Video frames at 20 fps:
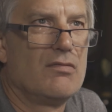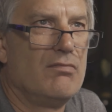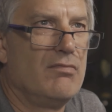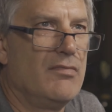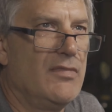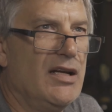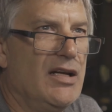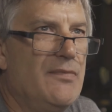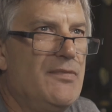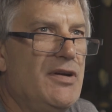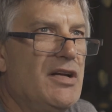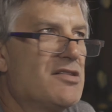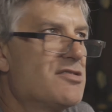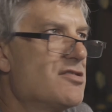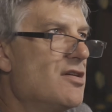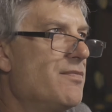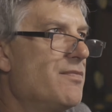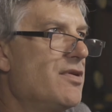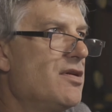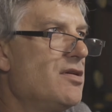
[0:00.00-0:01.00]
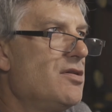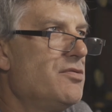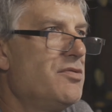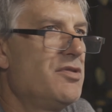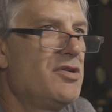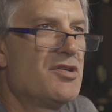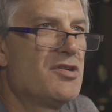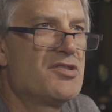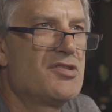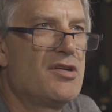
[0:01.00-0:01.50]
Maybe it's something you
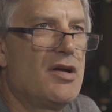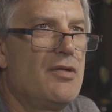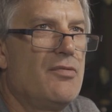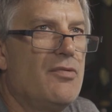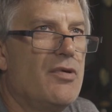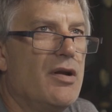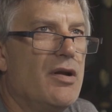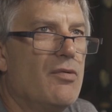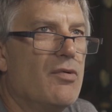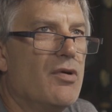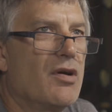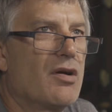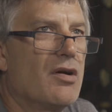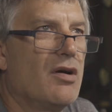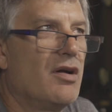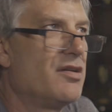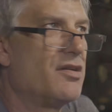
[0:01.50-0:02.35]
and your son want to work on